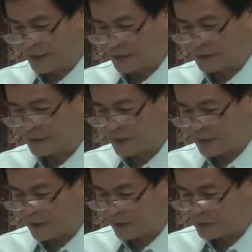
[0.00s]
cannot have
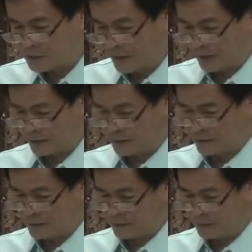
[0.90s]
any other feeling
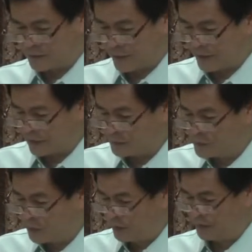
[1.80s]
but that of
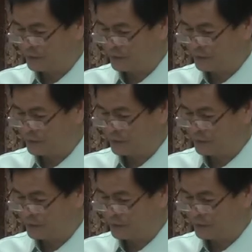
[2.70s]
joy.